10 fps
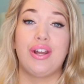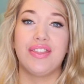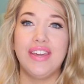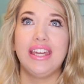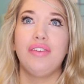I
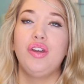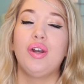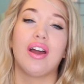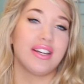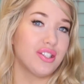think if you
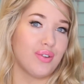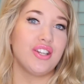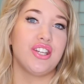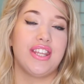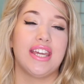like
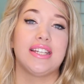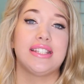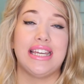Stranger Things,